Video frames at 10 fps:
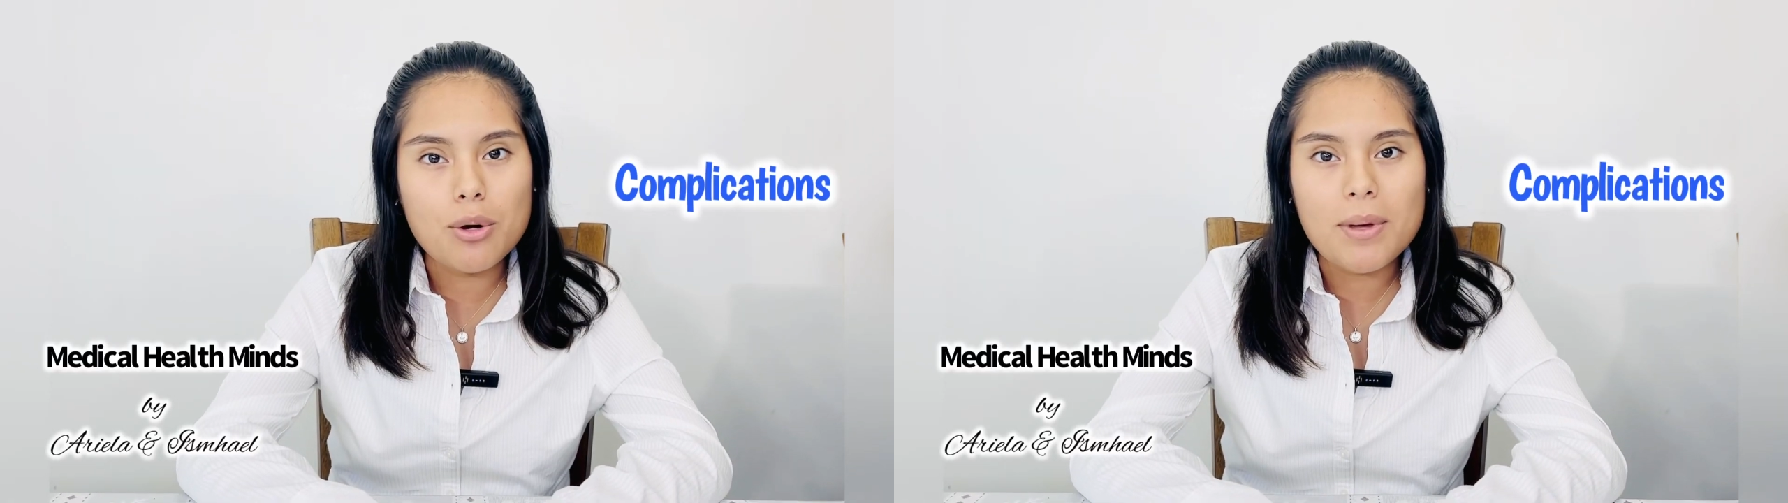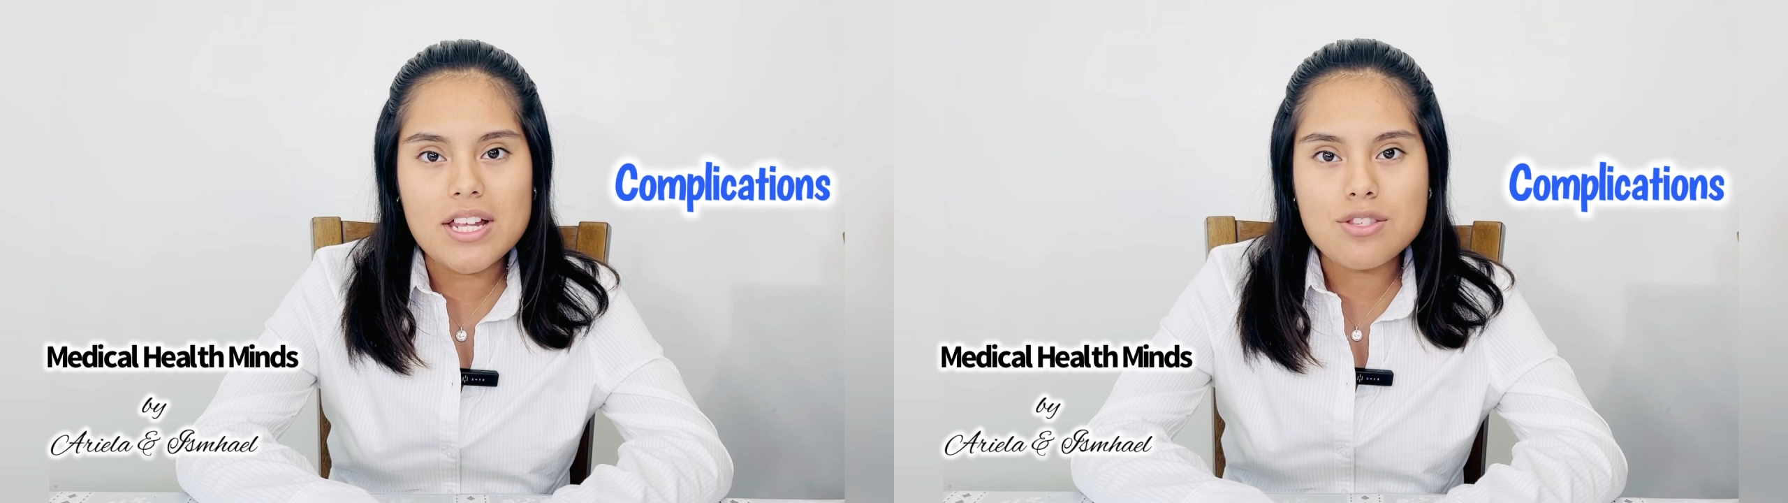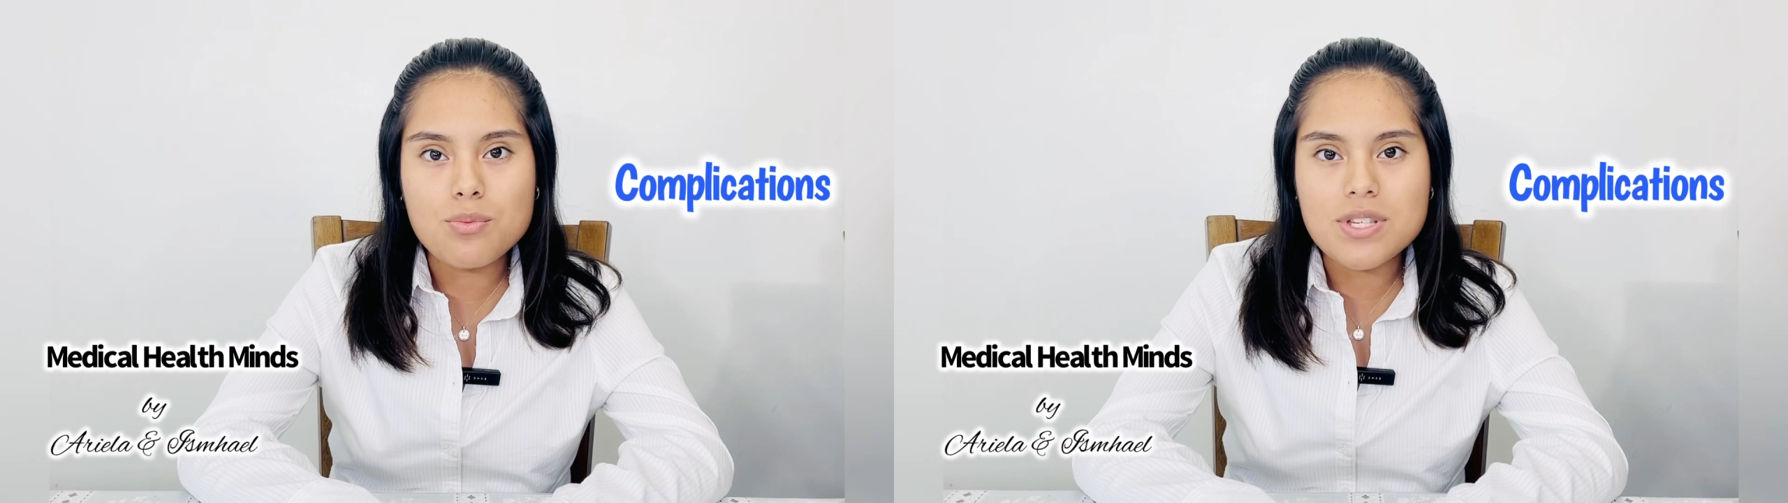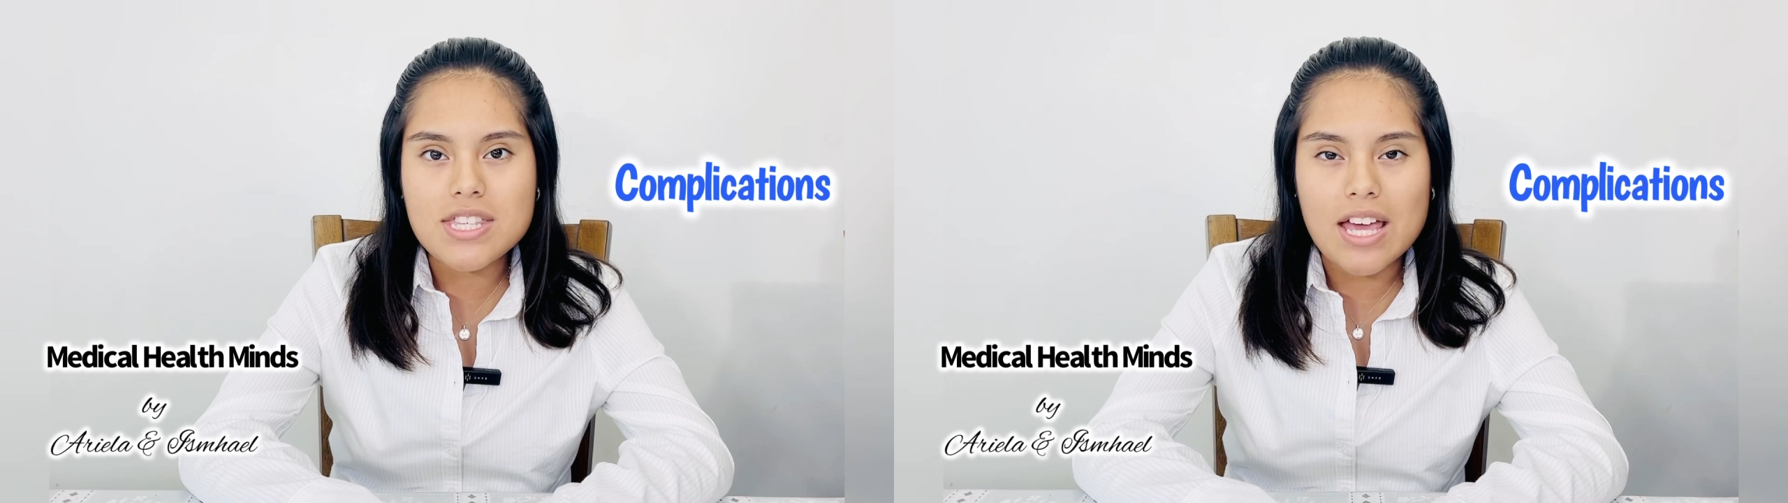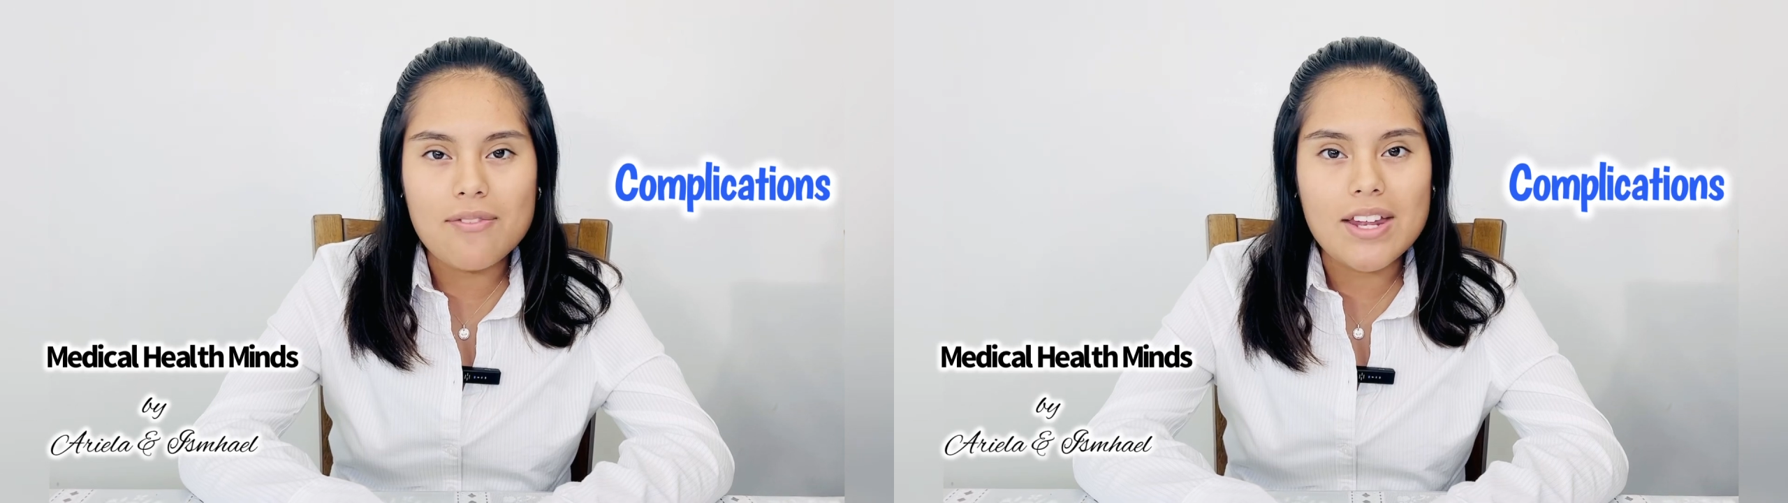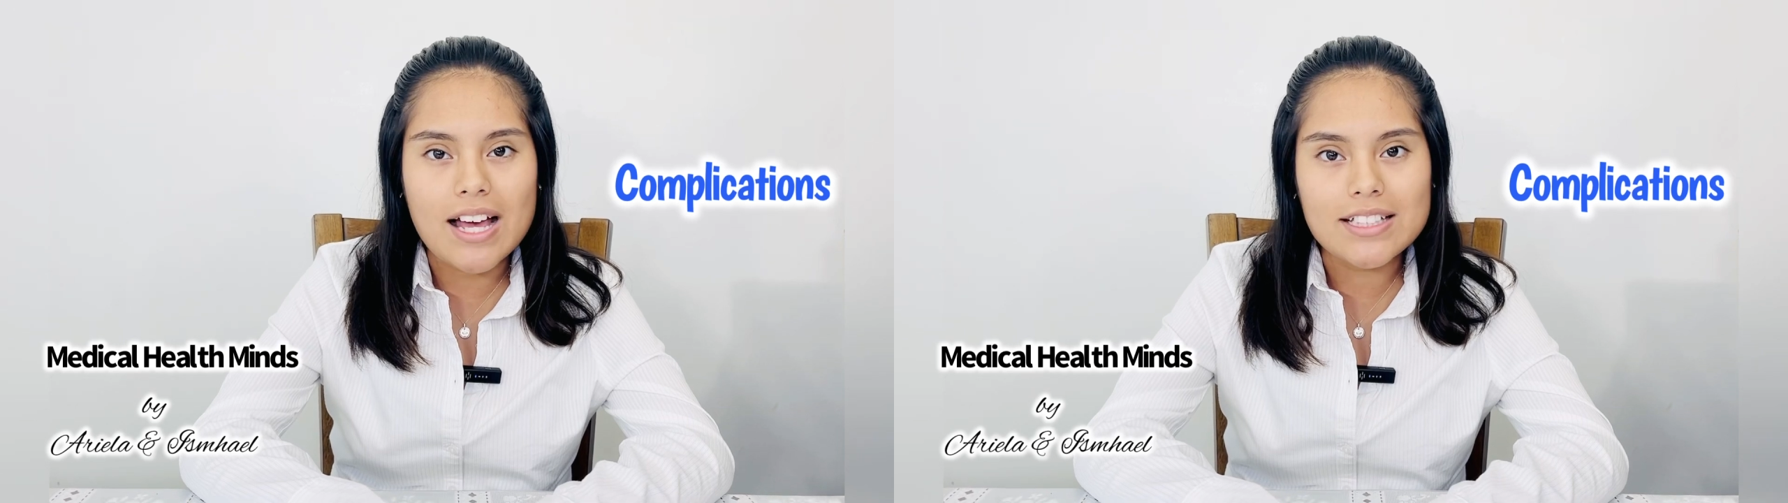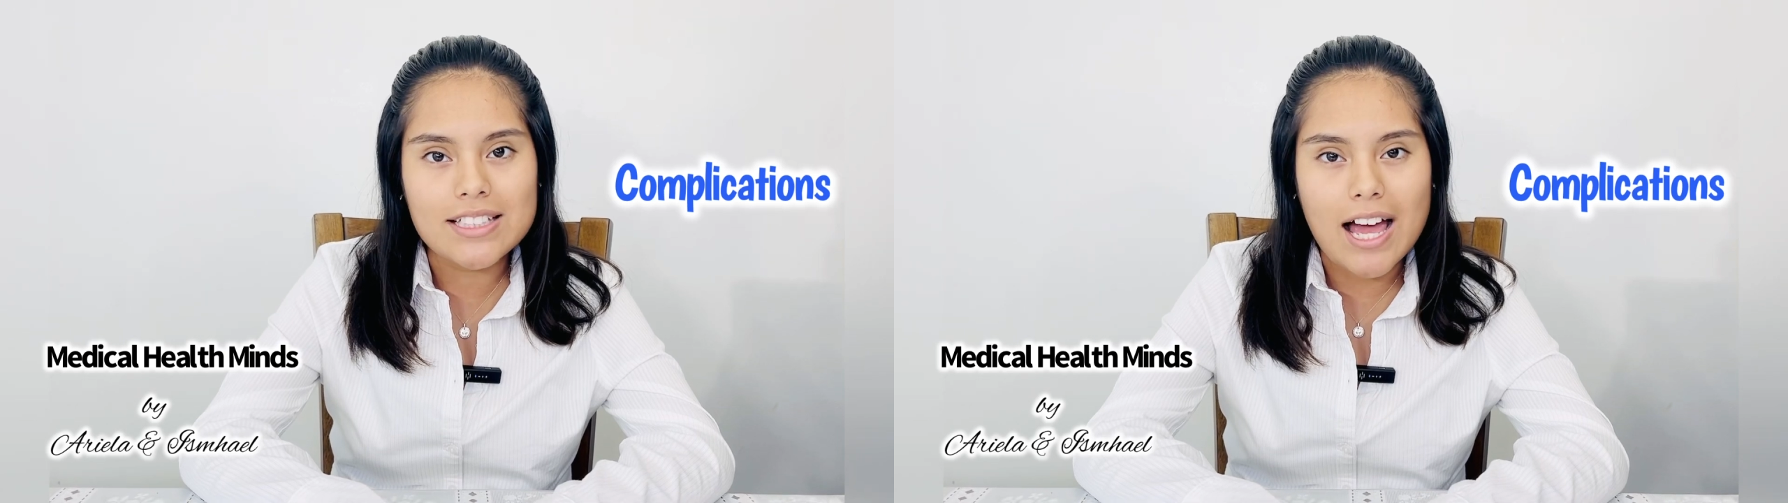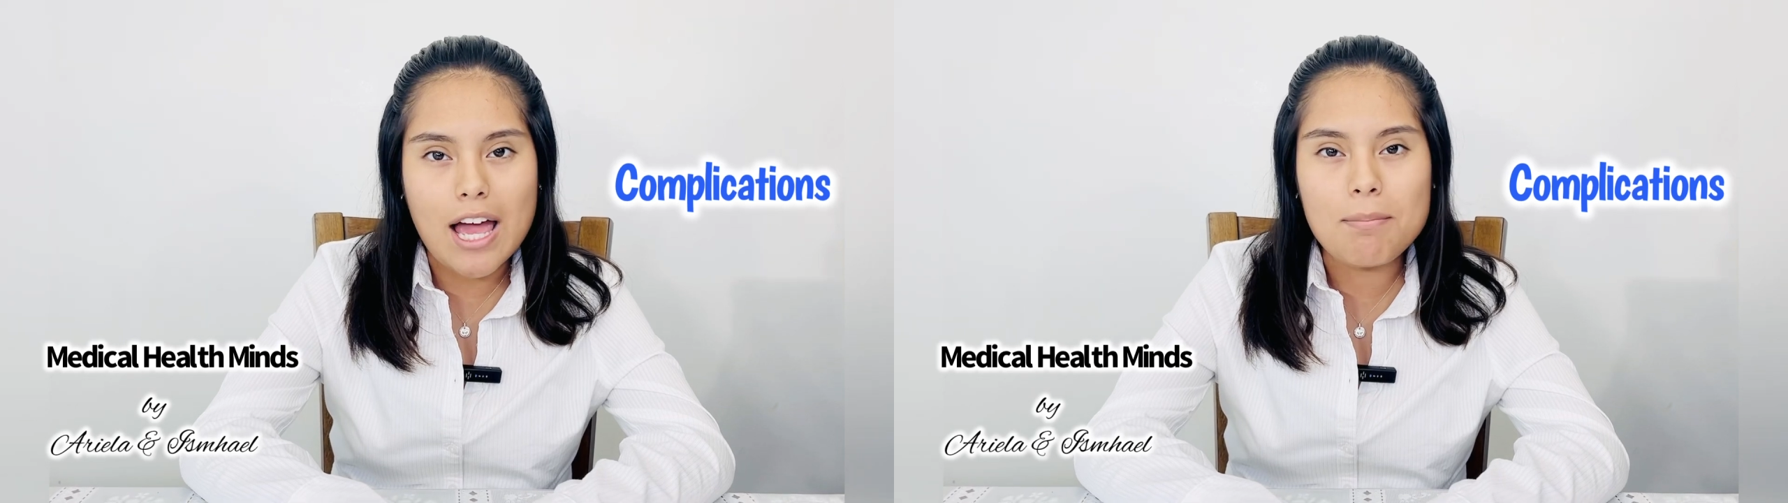medicine was given at
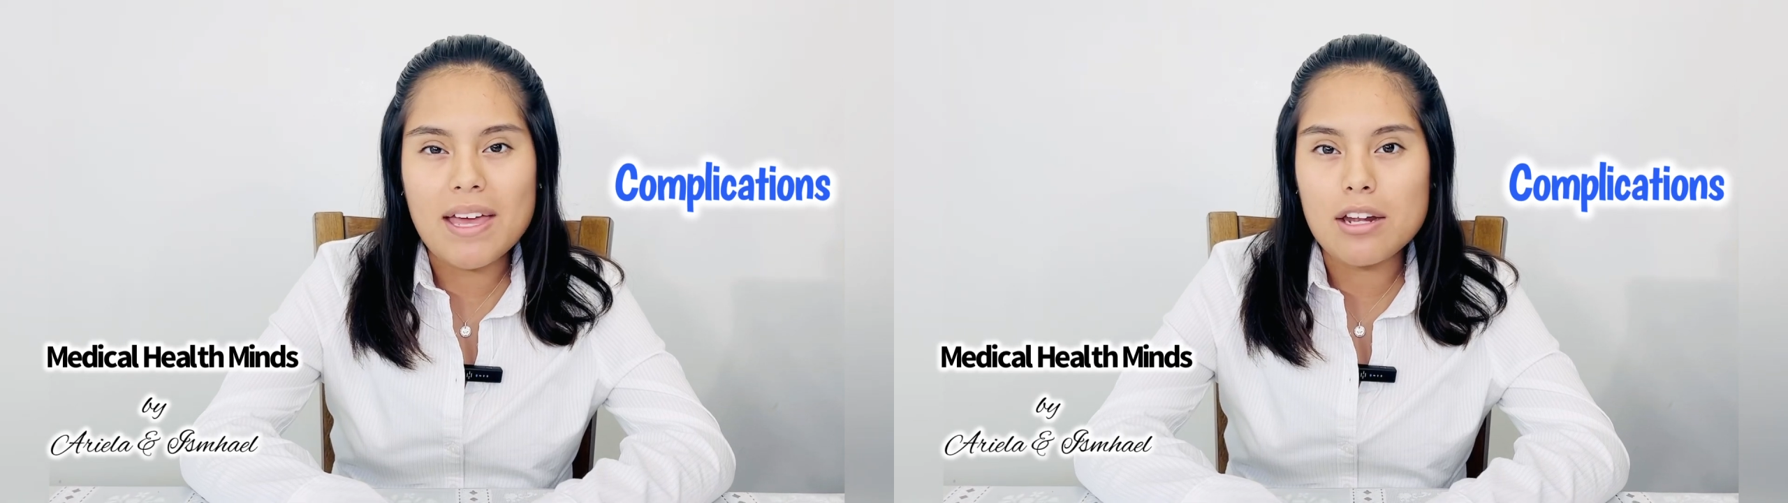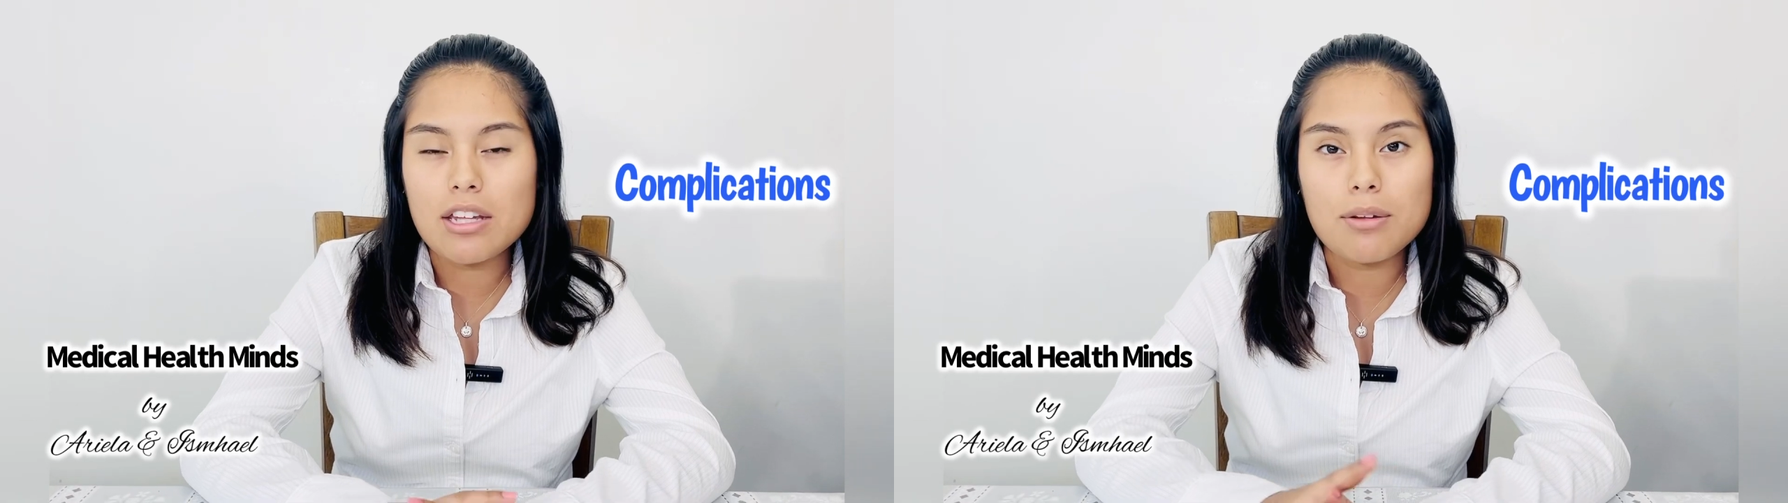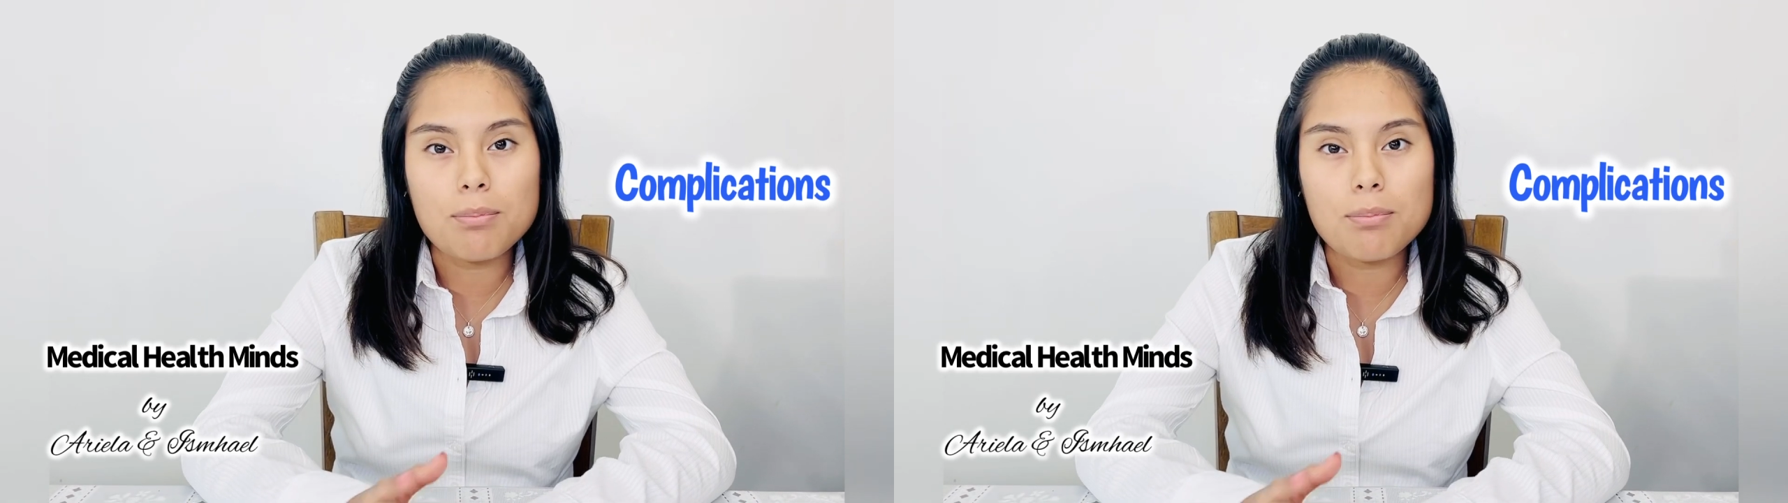time and